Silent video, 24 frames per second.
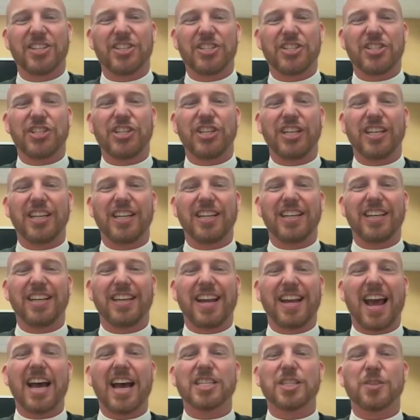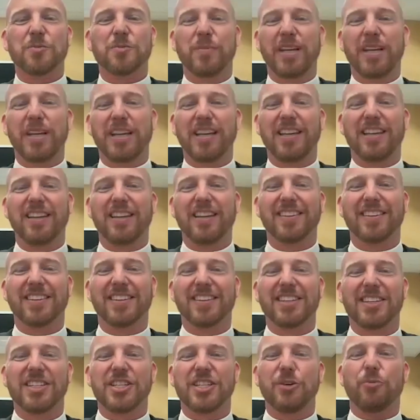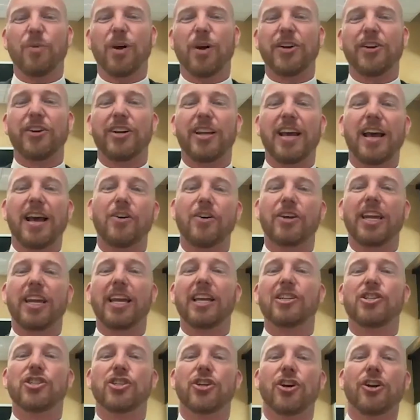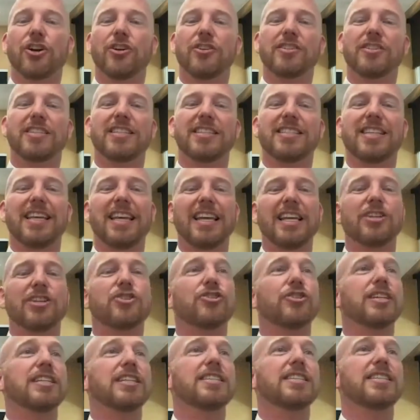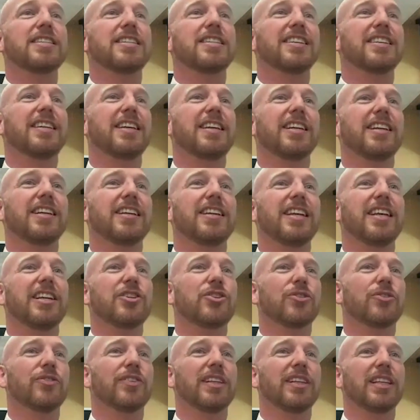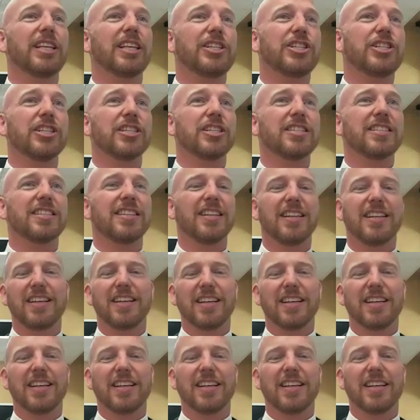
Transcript: she asked me, she wondered how King Charles's interest in interreligious